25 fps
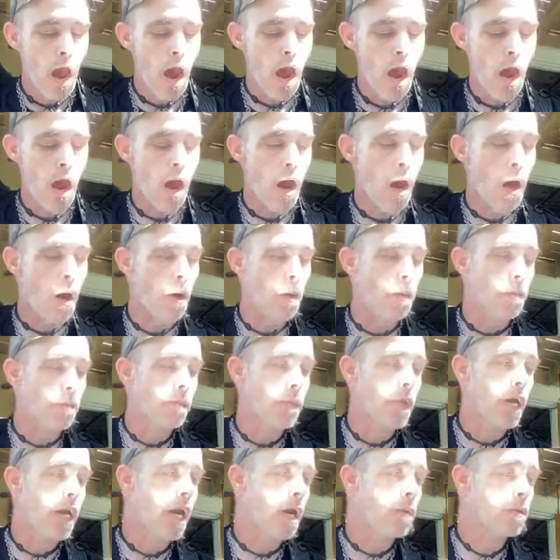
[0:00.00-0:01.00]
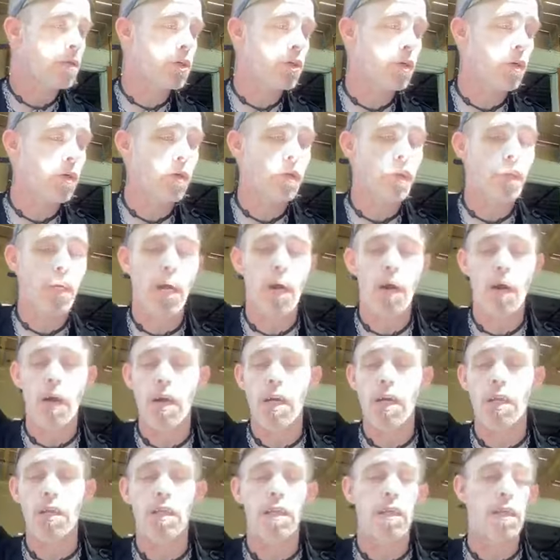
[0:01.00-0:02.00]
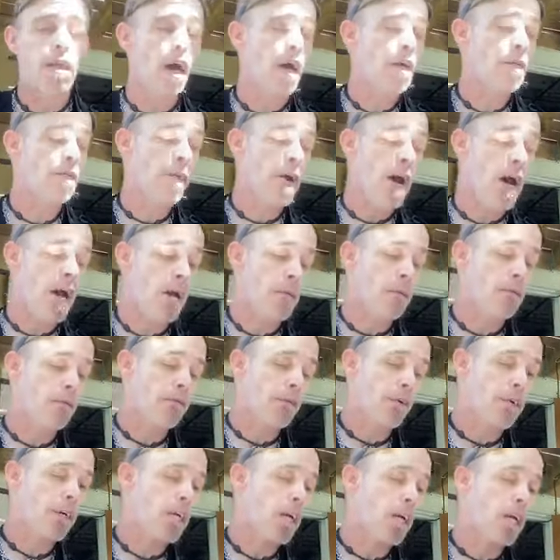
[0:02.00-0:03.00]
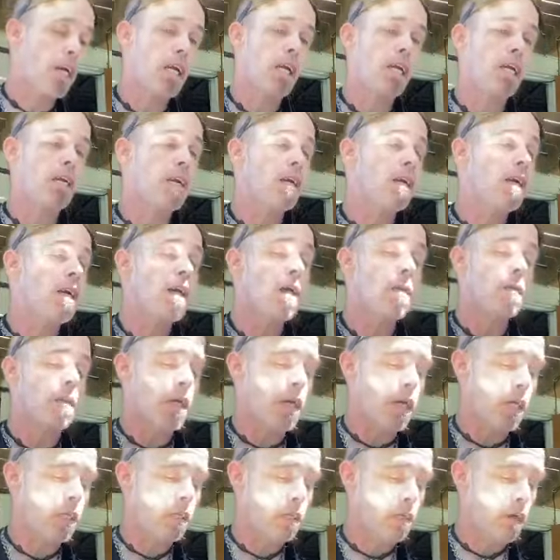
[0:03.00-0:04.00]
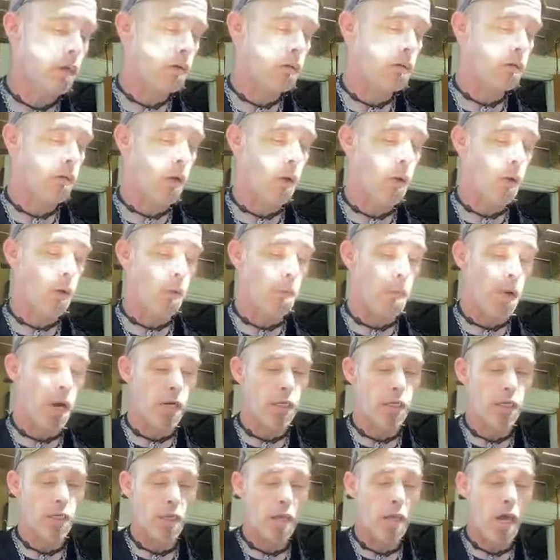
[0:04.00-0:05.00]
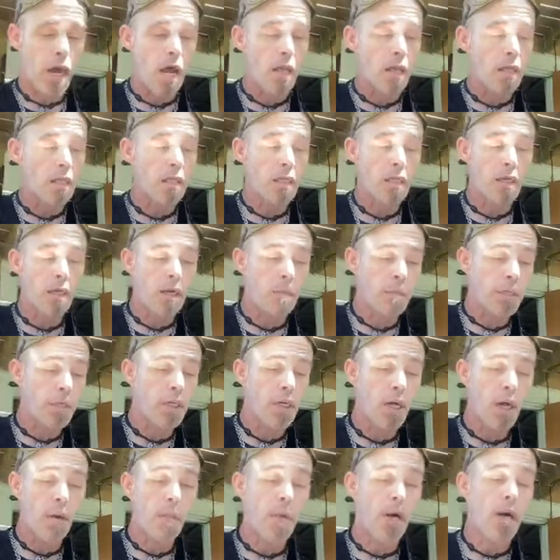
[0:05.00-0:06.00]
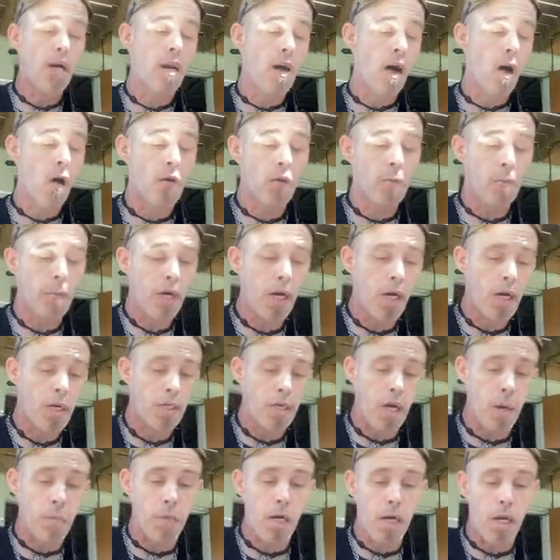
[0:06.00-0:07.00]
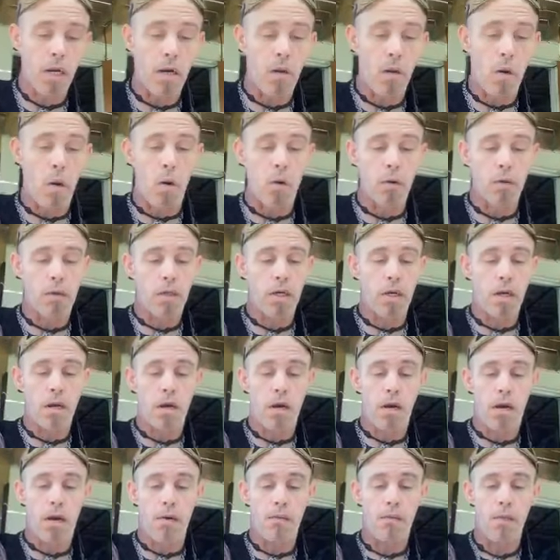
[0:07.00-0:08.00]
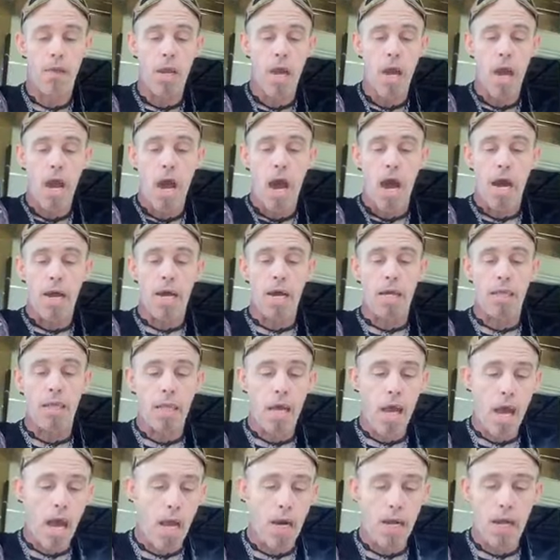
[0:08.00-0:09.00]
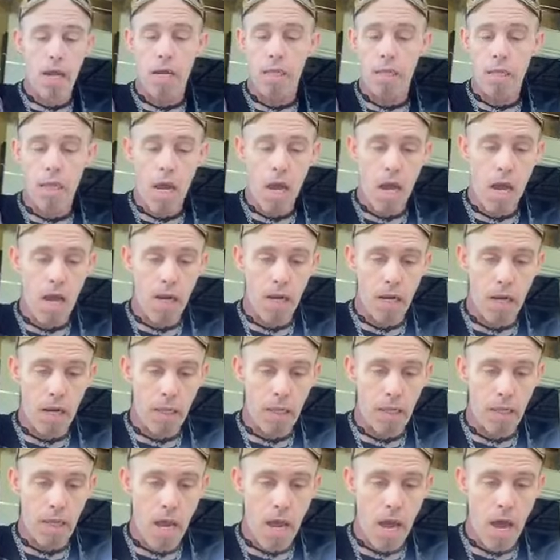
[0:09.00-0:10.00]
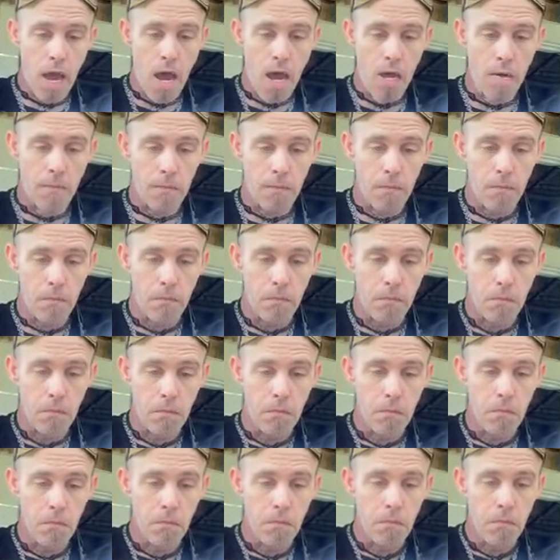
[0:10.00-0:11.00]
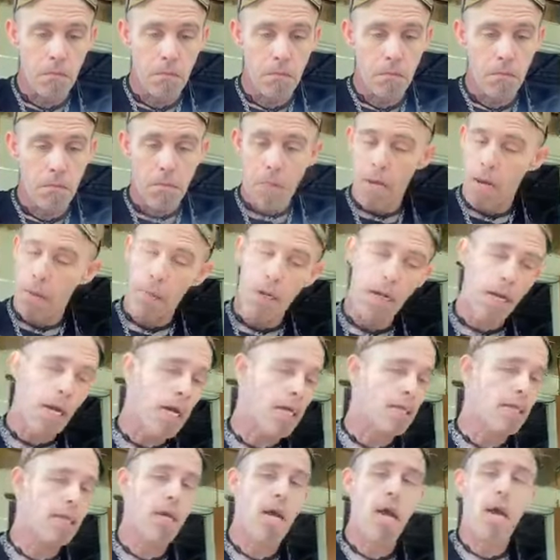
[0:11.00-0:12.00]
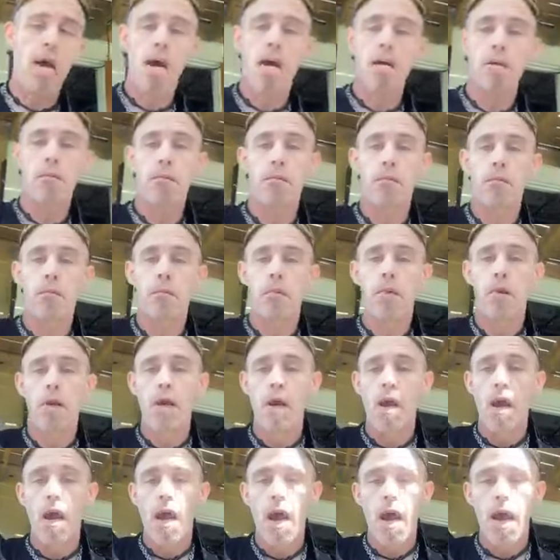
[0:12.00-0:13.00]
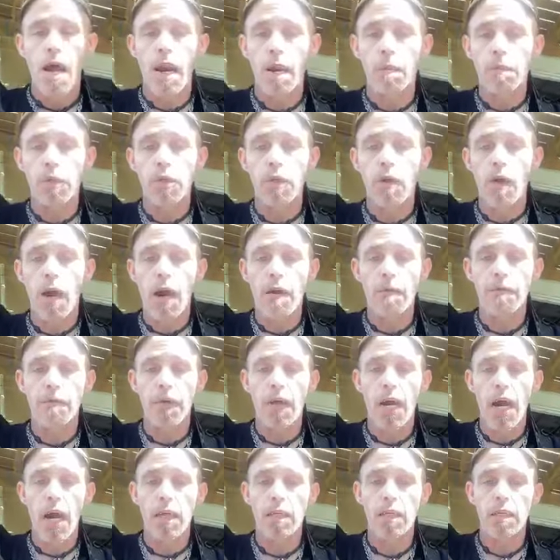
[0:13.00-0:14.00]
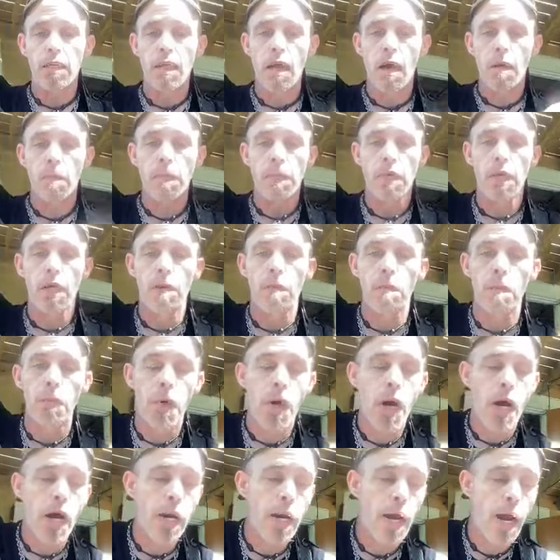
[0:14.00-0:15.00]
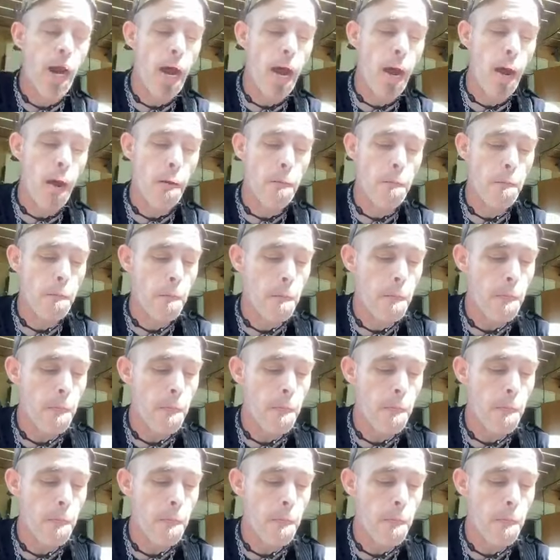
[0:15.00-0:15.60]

Um, and I'm sure there is stuff I am forgetting because there's a whole bunch of that. Let's see, let me check my notes because I'm getting old here. I got that, I got that, I got that. Yep, I got that. And I'm sure I've forgotten something, but uh,